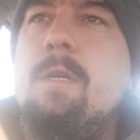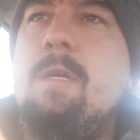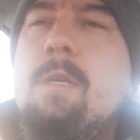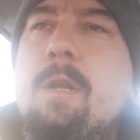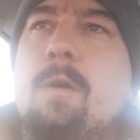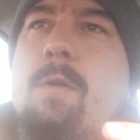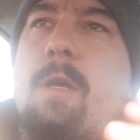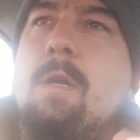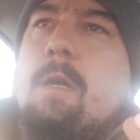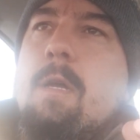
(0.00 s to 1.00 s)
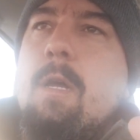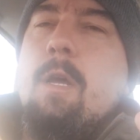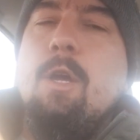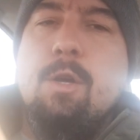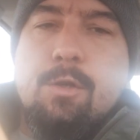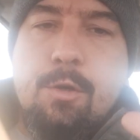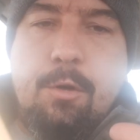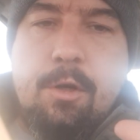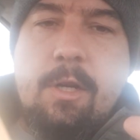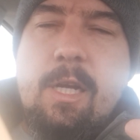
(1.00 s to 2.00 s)
You know, you
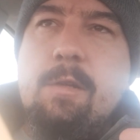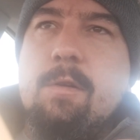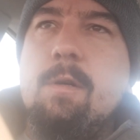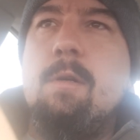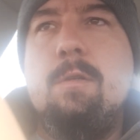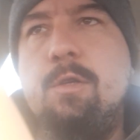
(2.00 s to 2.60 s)
could either